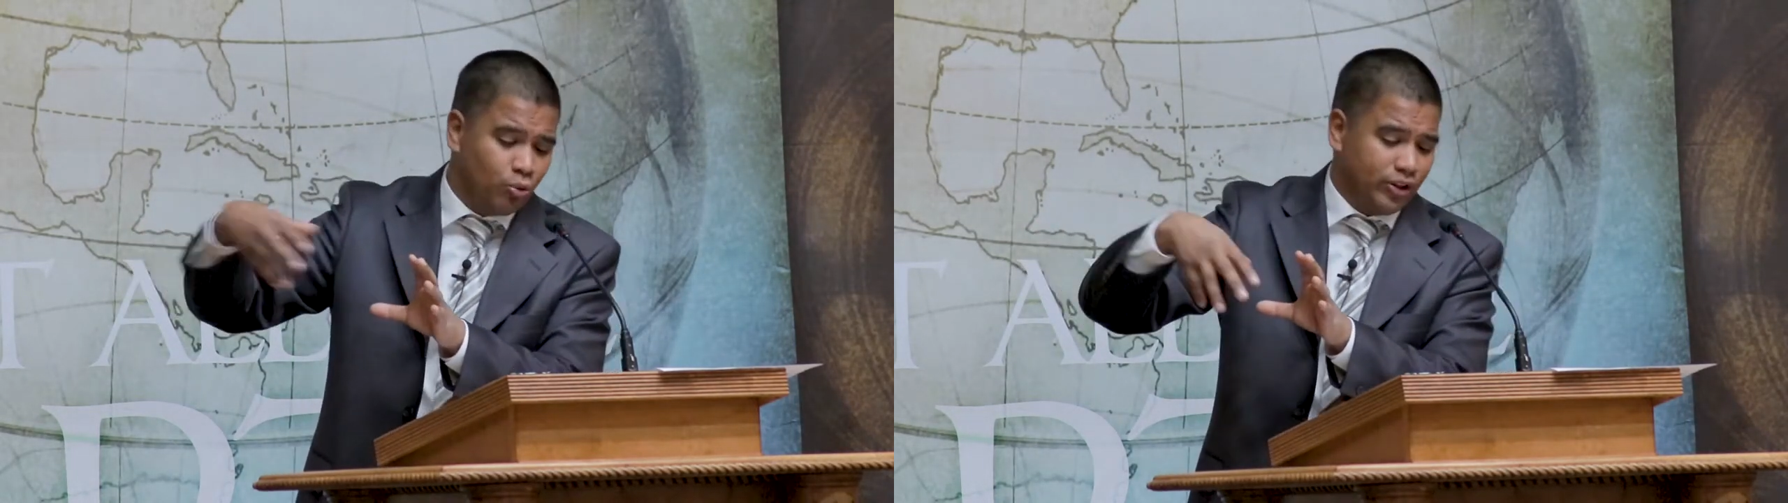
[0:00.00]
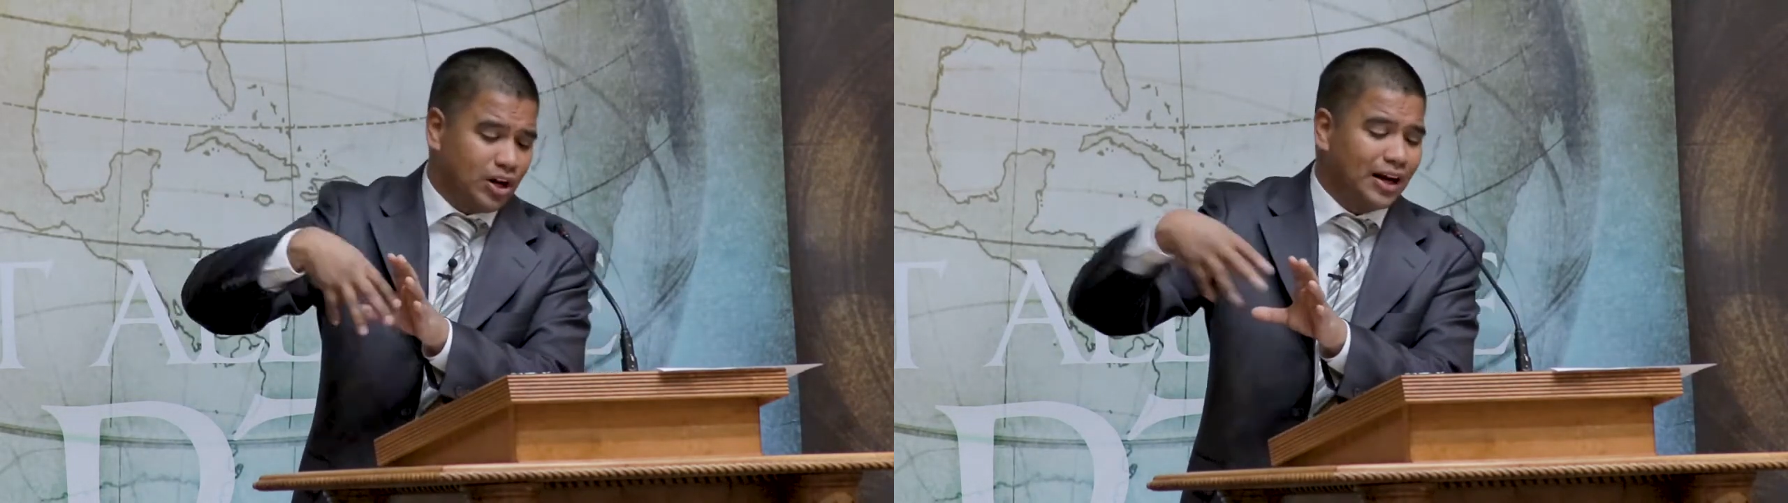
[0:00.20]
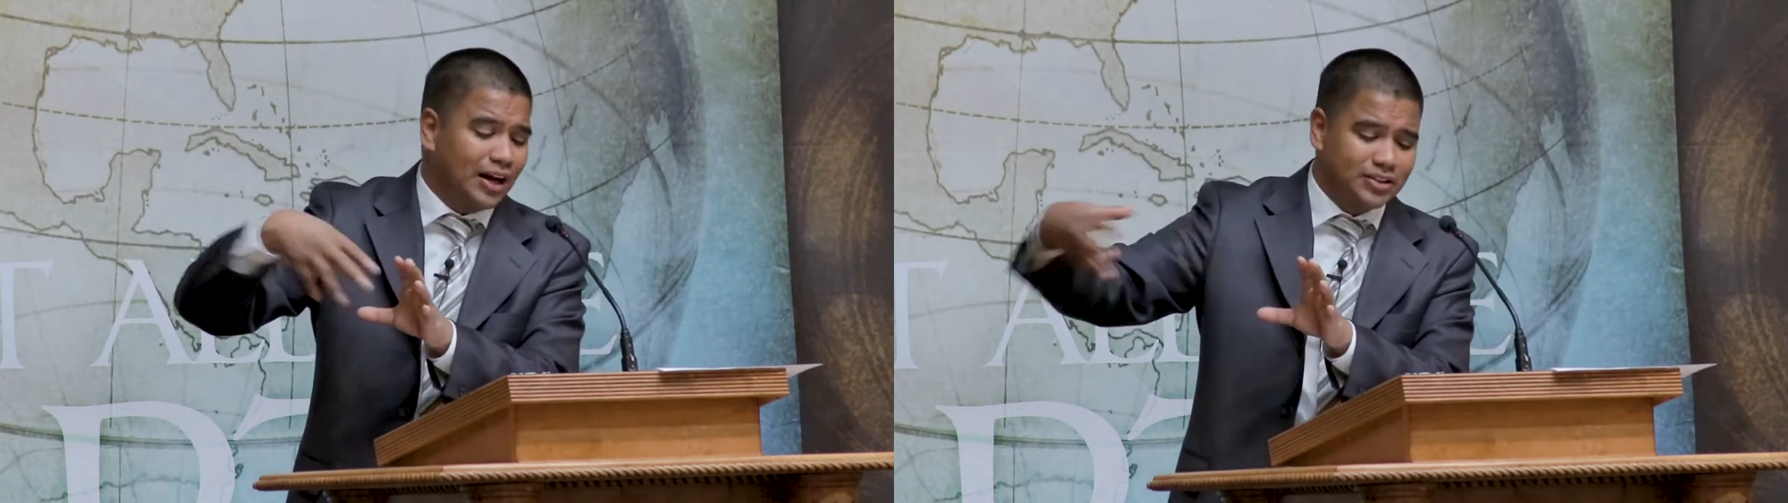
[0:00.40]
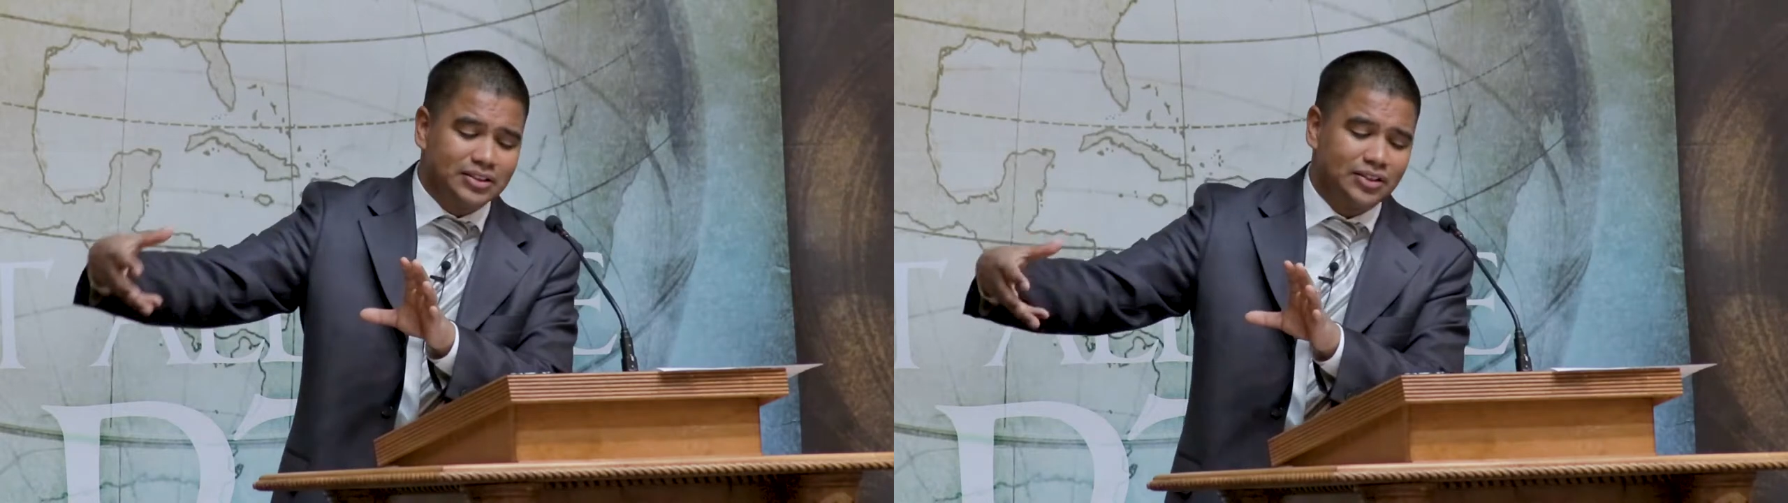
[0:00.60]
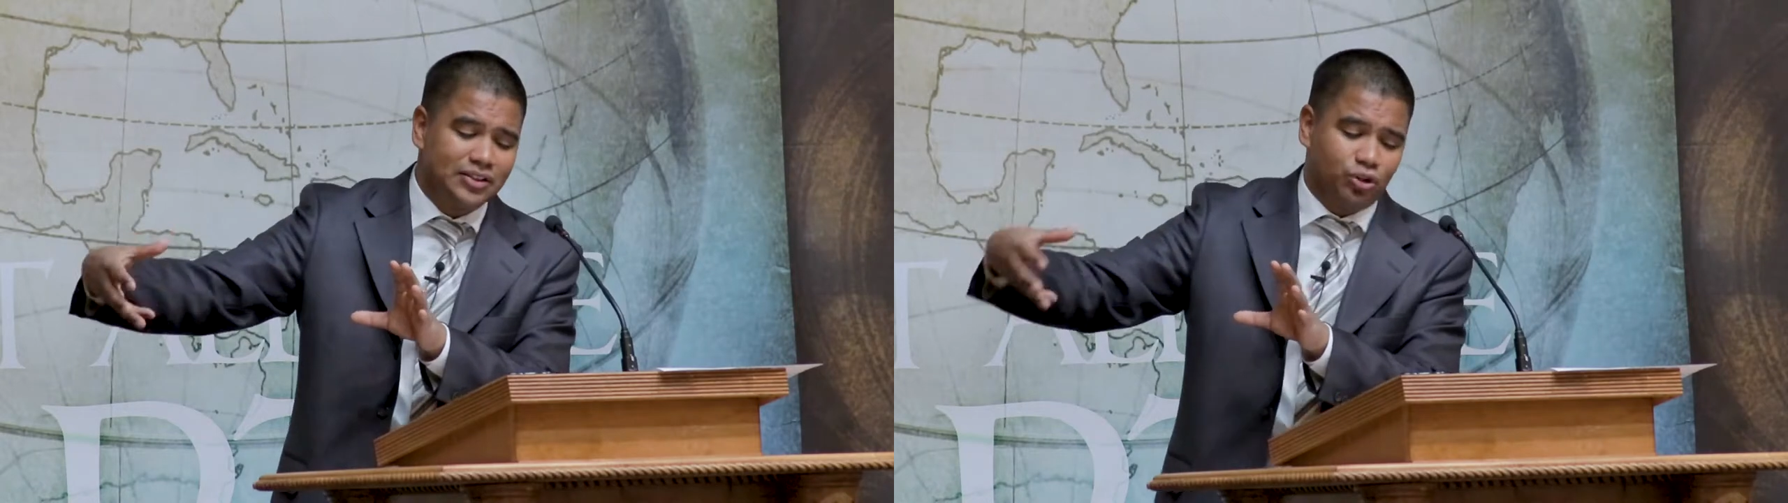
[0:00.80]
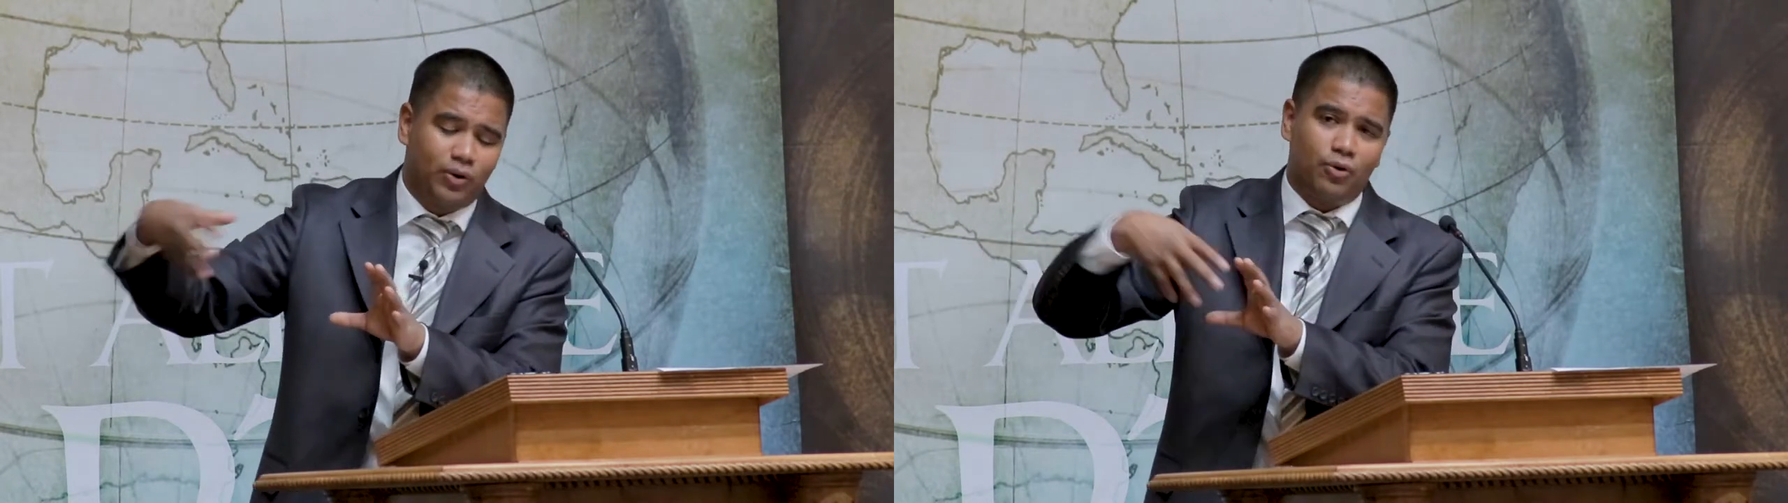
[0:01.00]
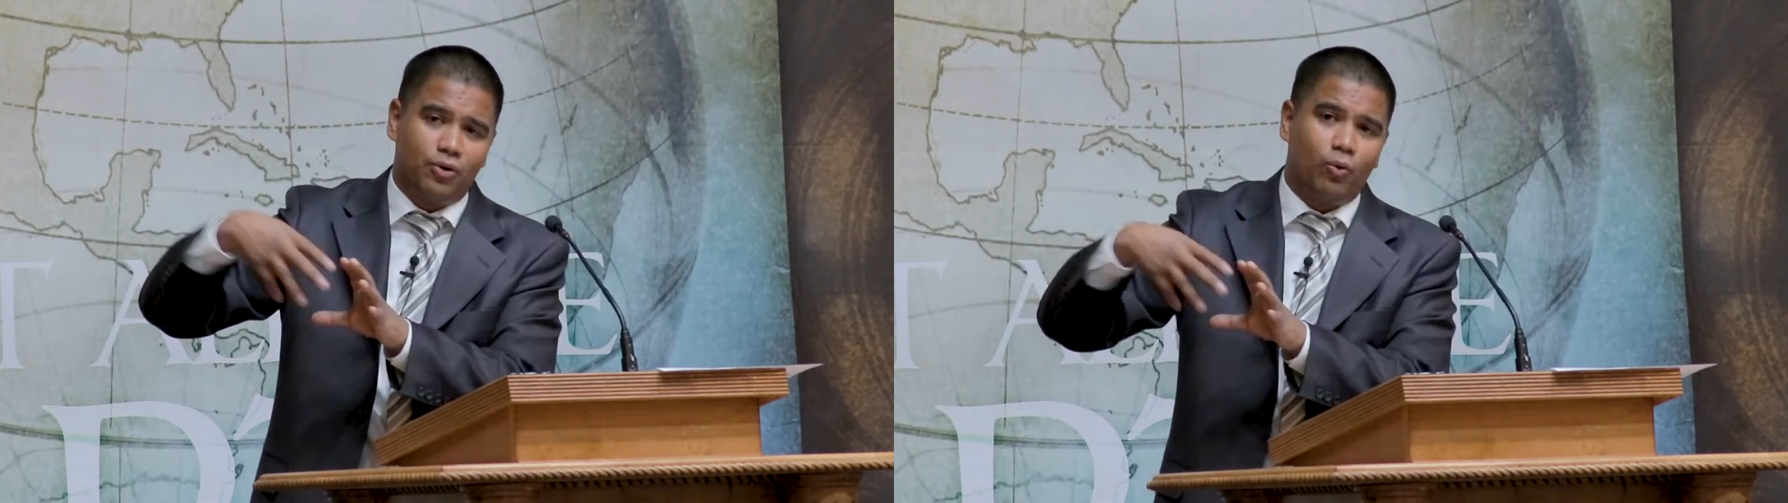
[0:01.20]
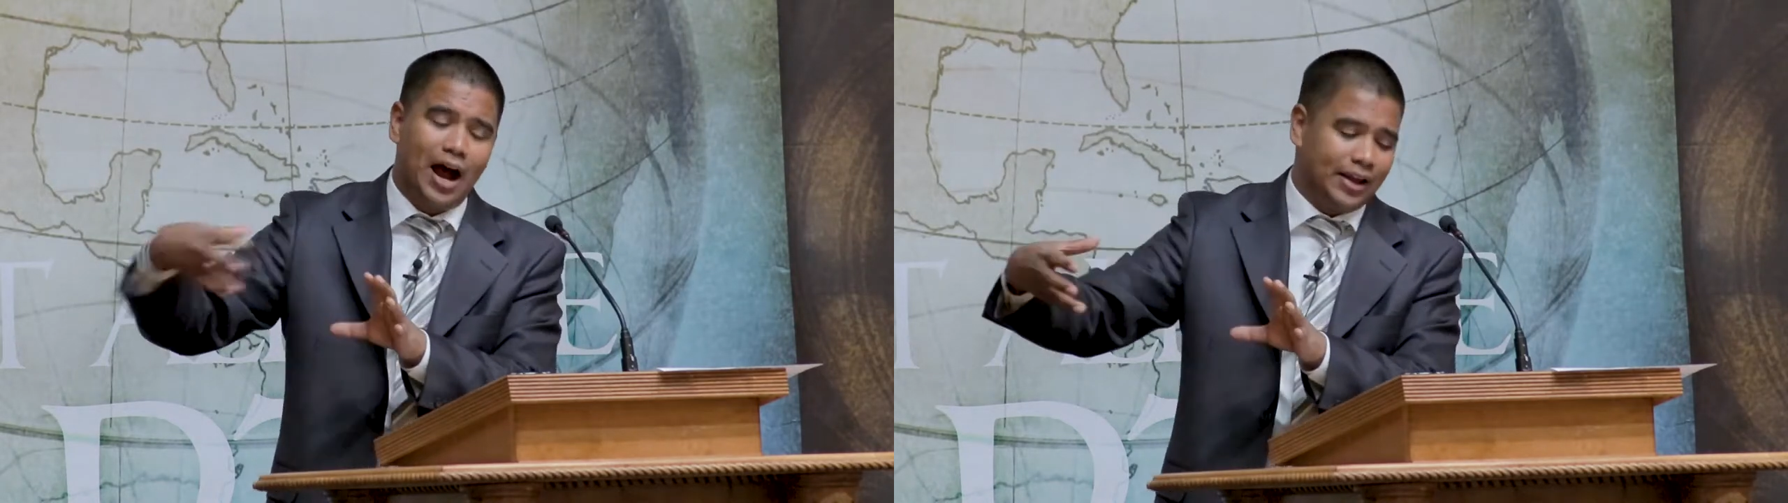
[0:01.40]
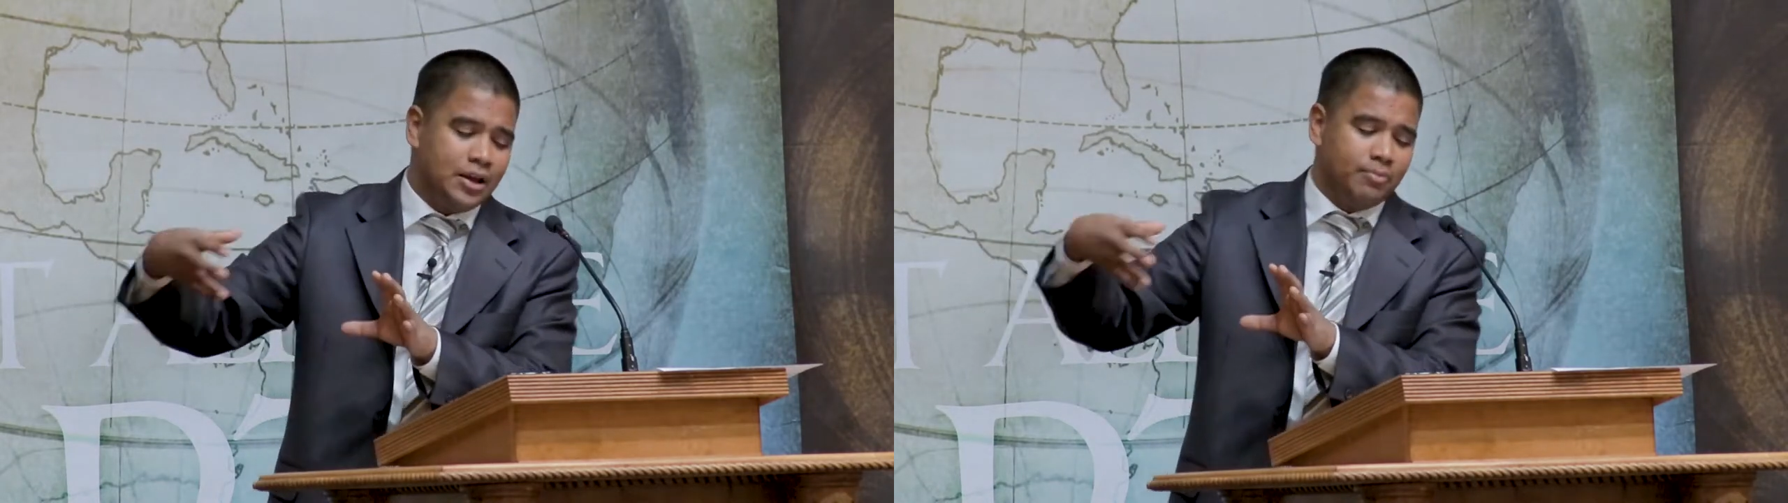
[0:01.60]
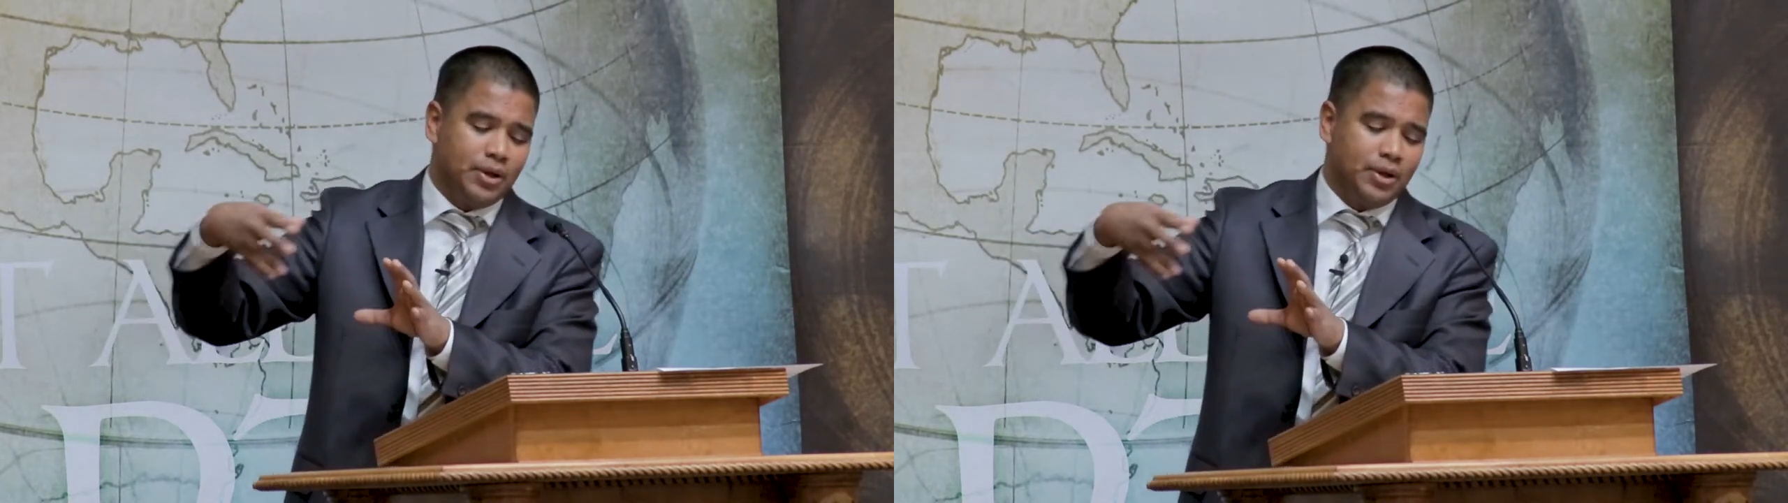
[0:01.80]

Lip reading: with Constantine the Great. Why?